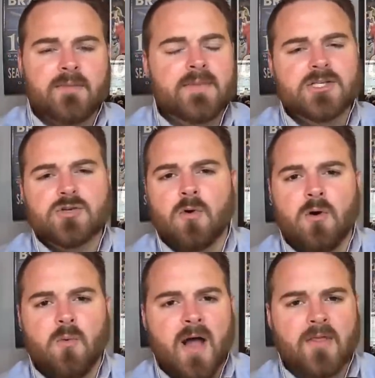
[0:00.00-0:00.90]
He missed
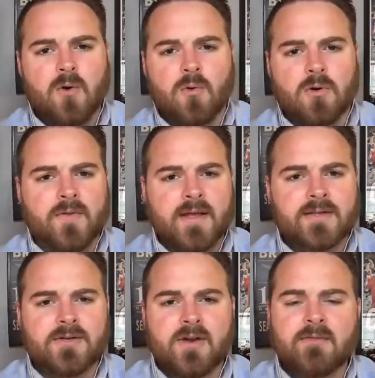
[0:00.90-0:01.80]
Squirrel White in the corner of the
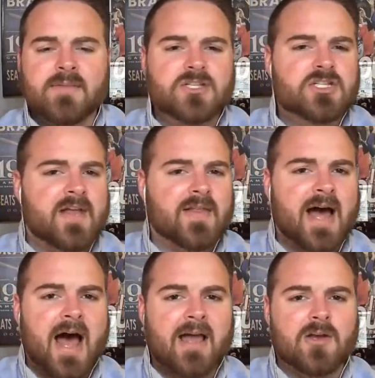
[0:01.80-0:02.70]
end zone. He missed Jalen
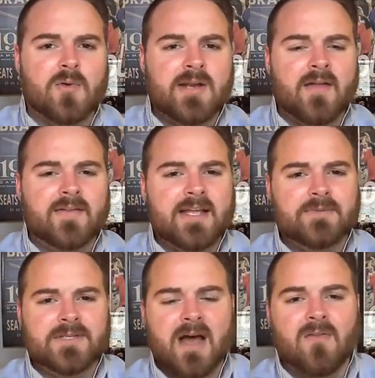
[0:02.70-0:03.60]
Hyatt going down the
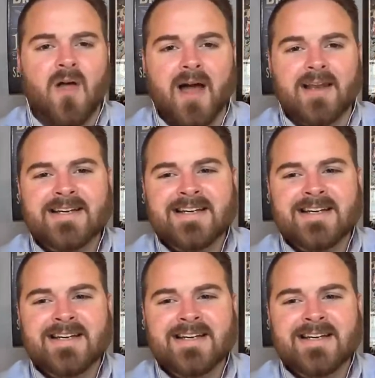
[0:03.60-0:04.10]
deep sideline.